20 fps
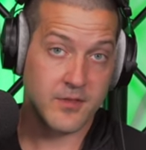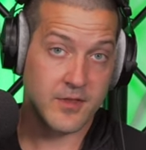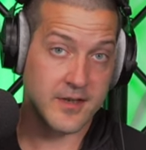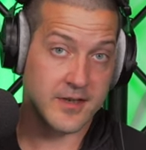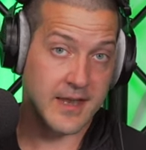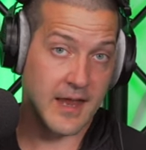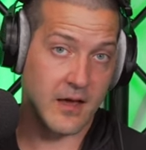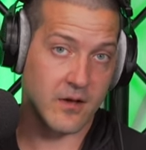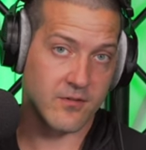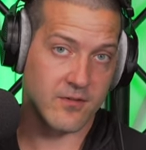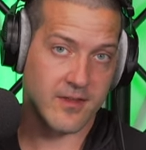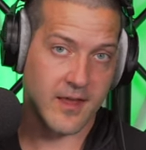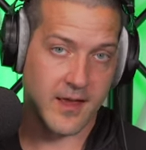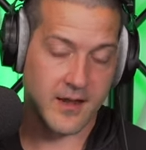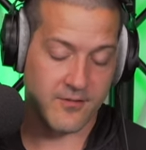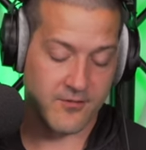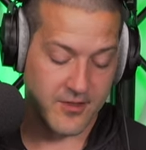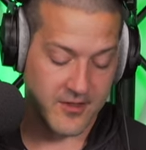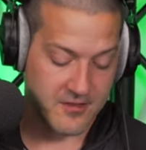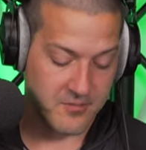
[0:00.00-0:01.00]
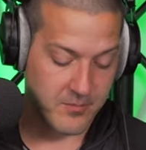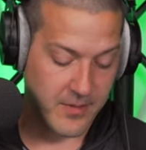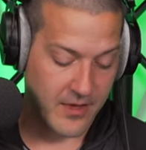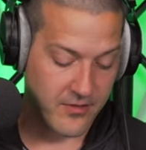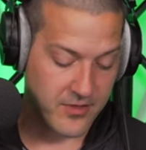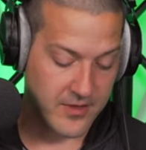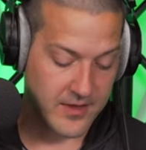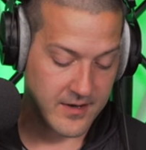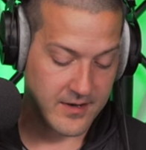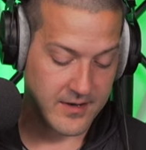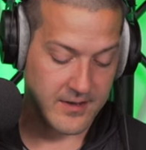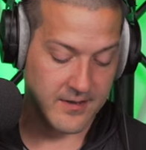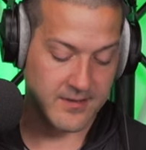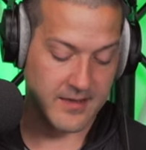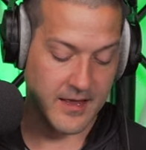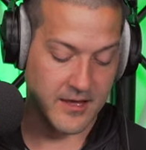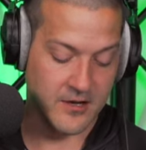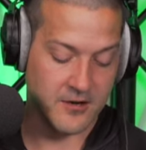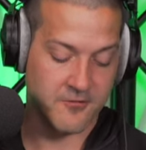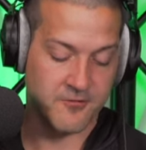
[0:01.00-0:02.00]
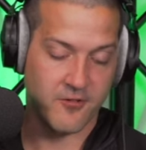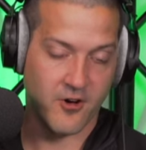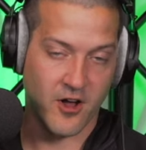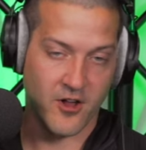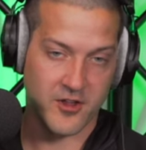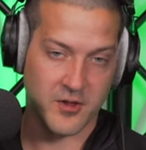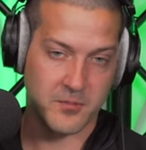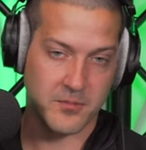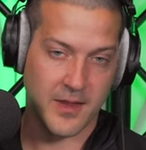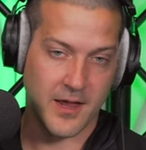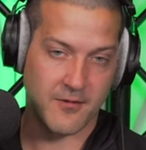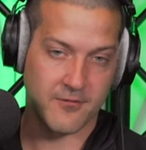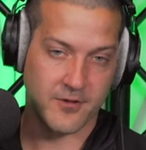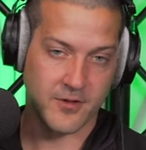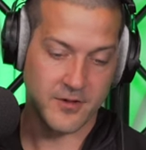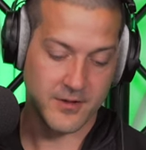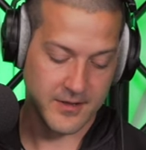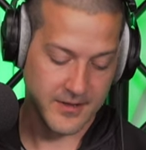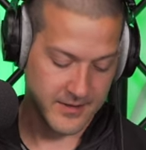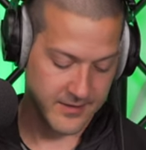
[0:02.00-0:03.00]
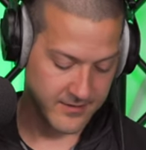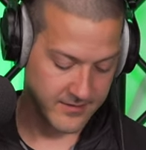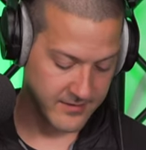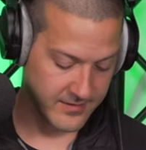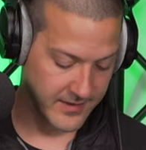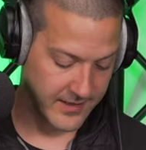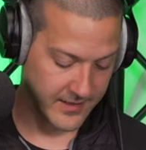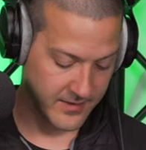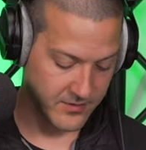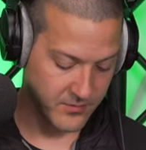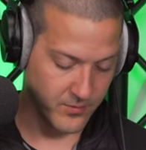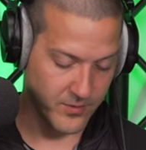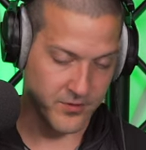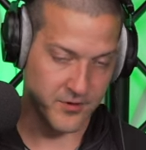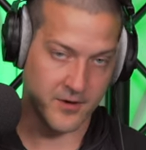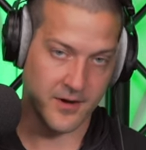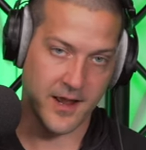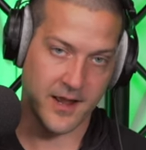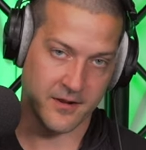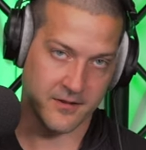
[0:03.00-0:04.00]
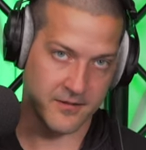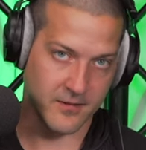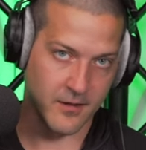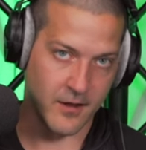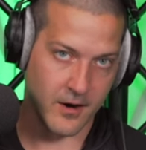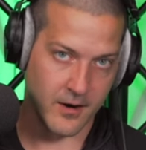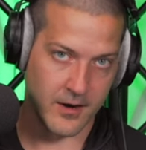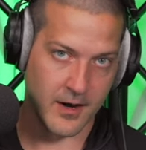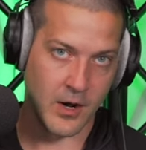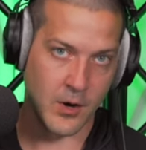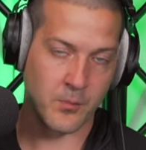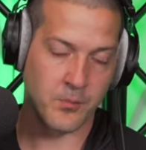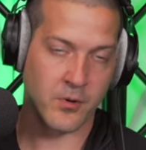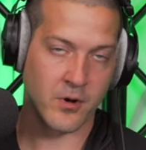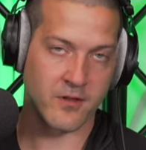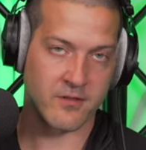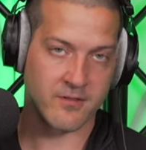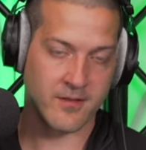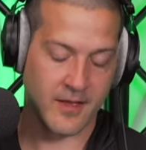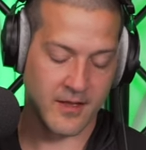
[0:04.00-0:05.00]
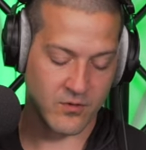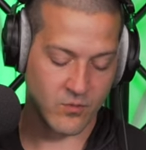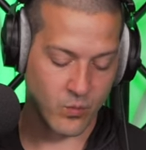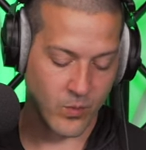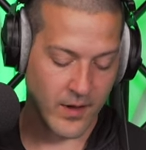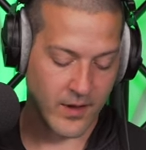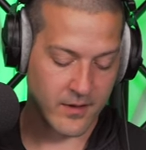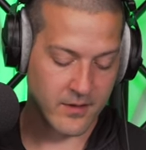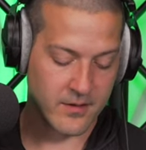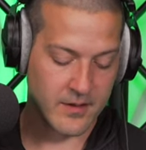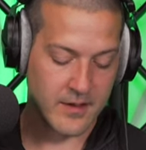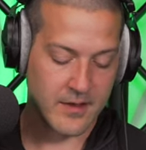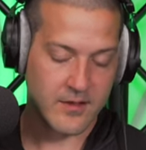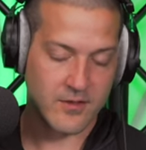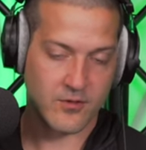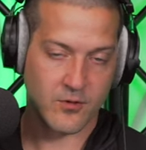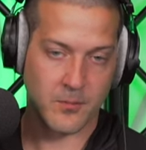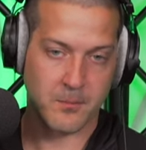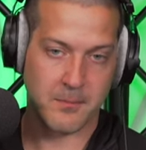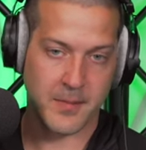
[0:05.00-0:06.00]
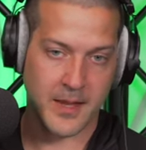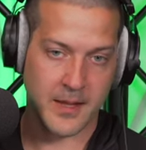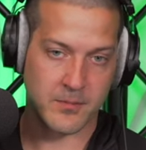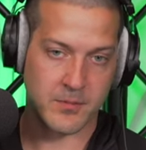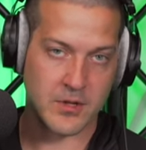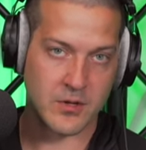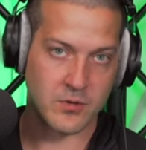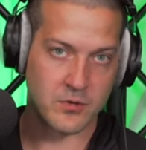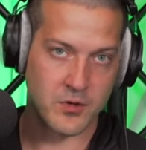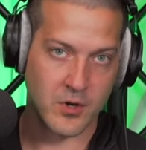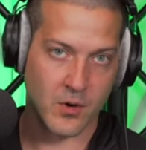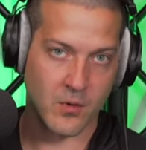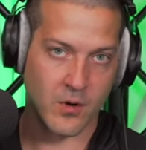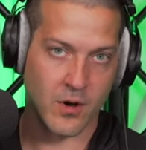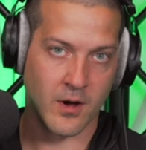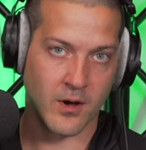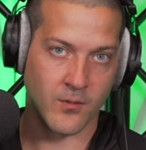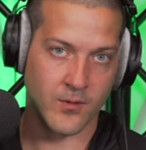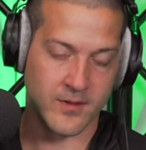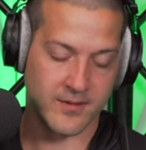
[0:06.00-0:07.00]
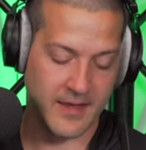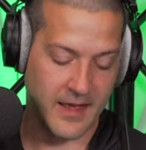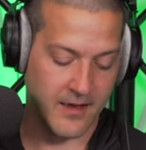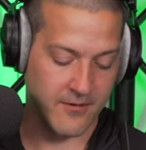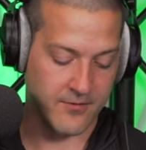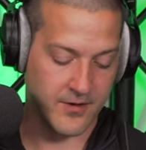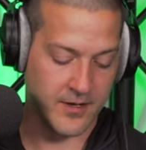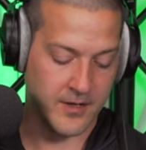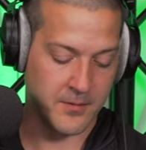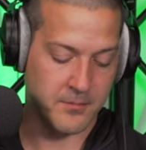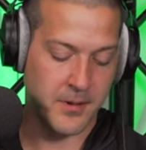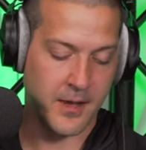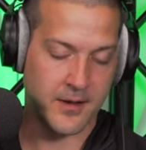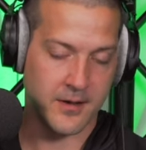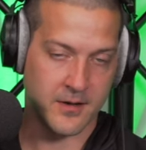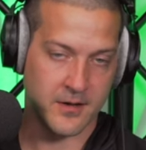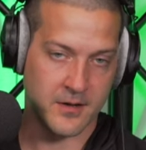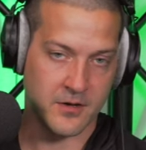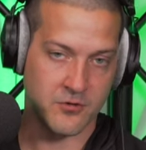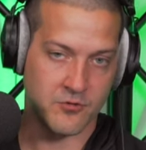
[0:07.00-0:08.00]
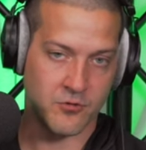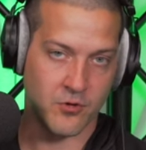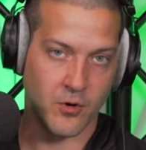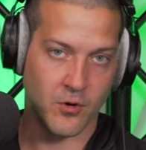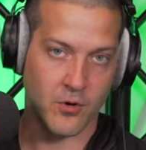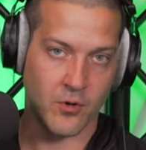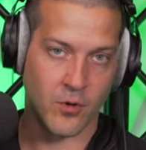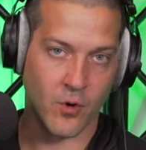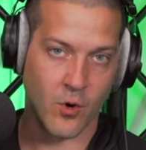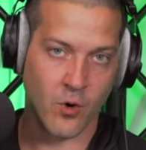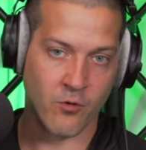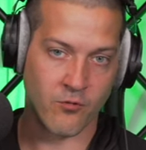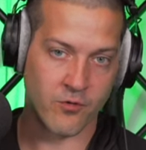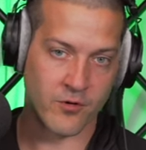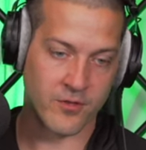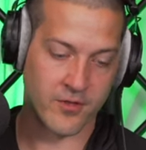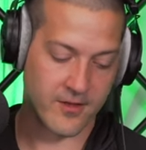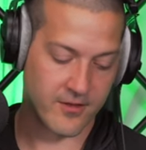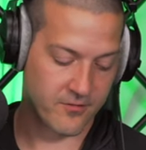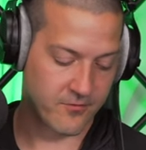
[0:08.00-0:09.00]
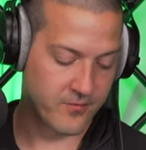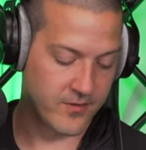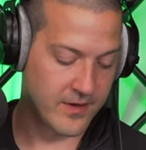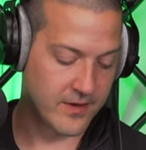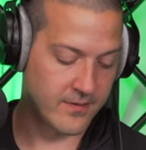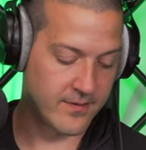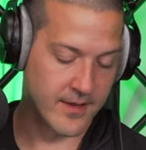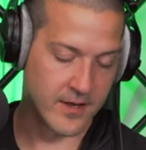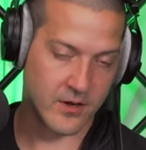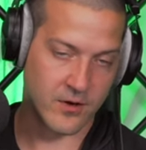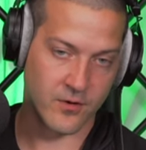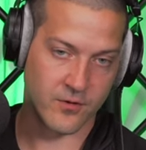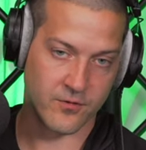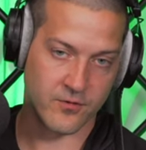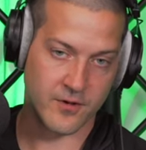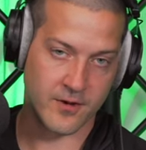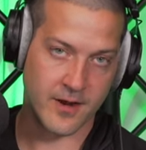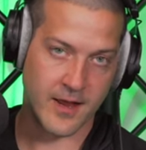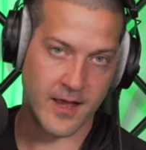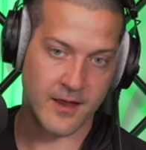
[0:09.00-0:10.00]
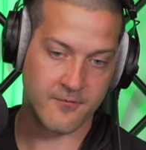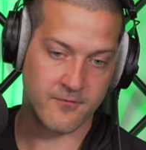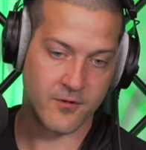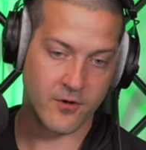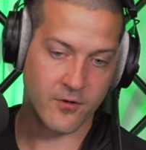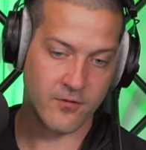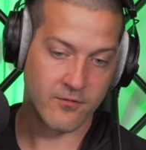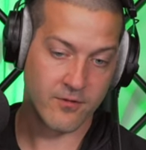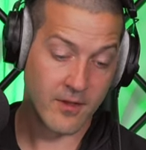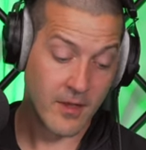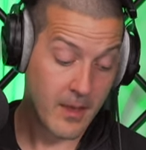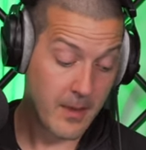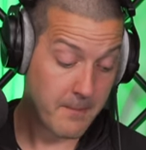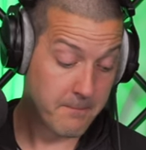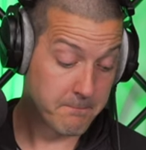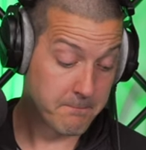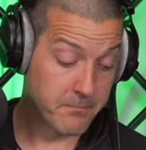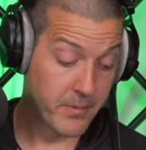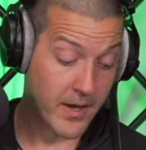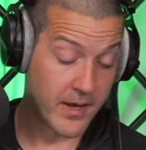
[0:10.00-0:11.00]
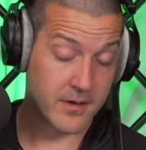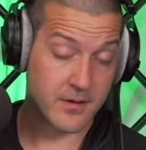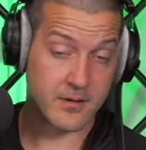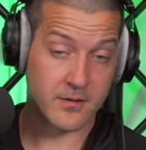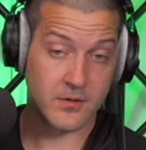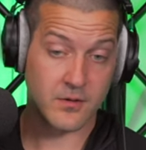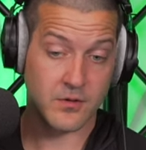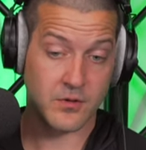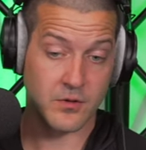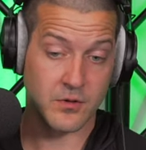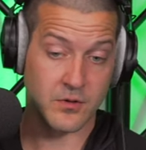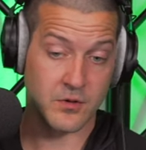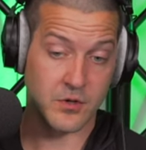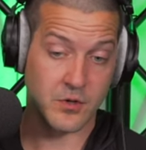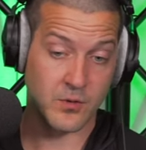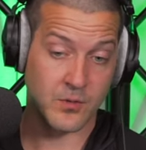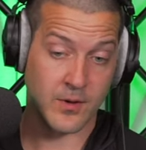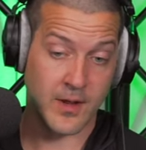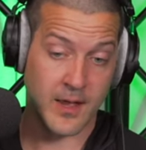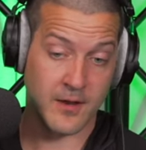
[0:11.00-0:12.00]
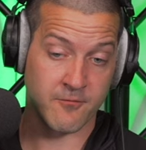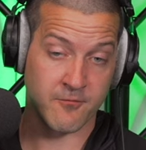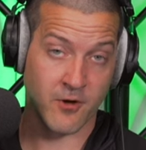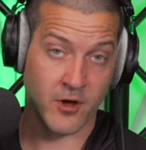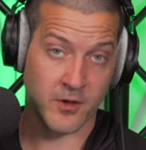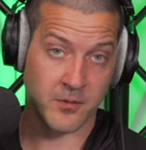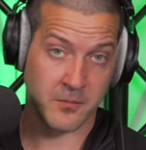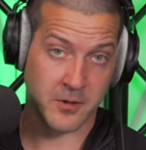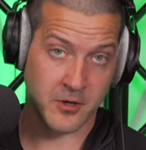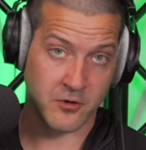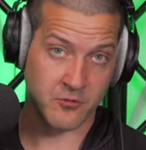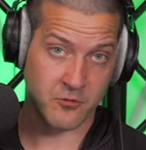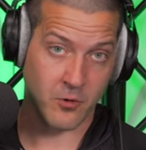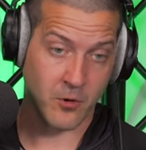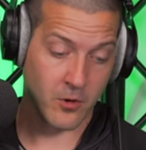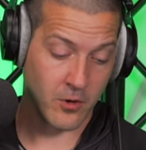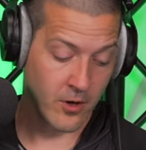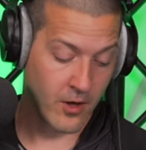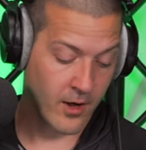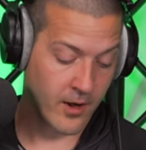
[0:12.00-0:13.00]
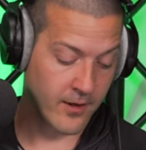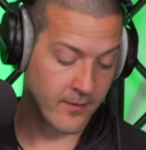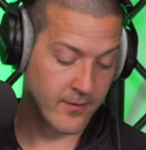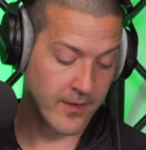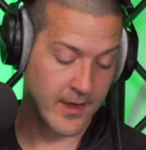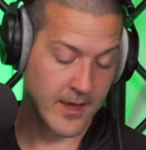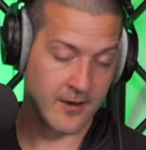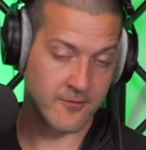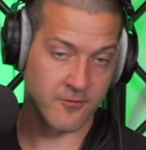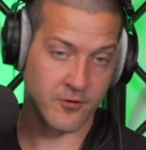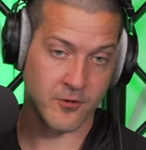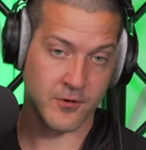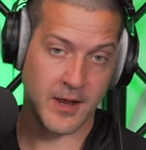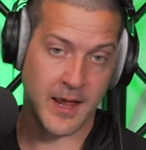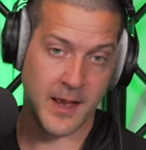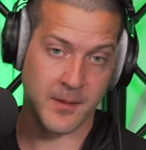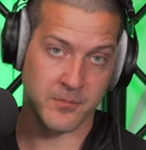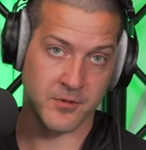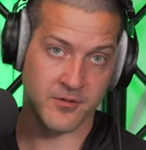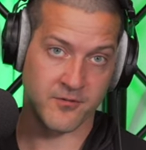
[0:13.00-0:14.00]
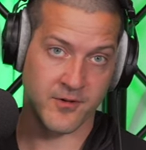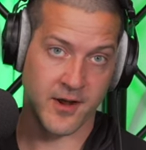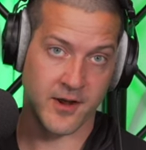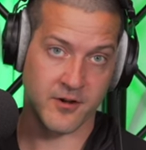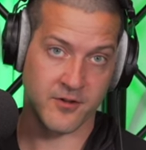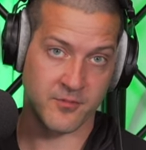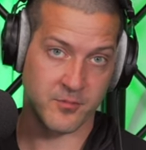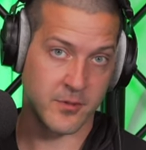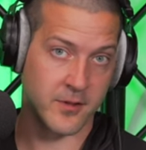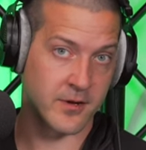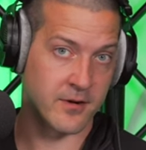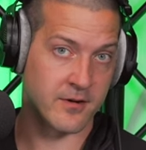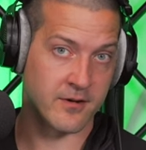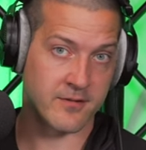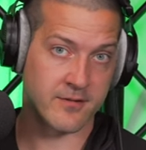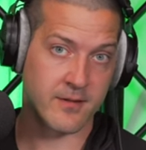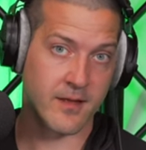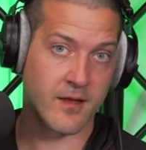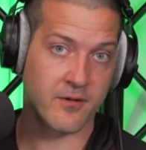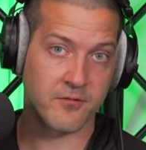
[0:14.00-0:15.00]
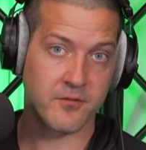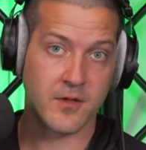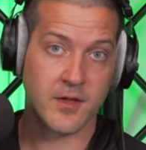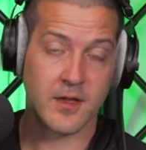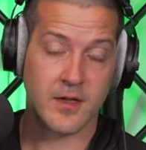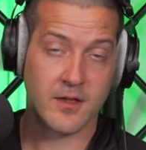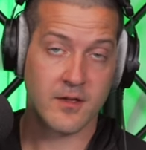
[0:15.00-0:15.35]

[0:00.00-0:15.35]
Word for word: The downside of this method is that your volume level is linked with your X L R outputs as well. So maybe you don't always have independent control over this feed that goes to your headphones, but you do get volume control on the headphone amplifier splitter itself.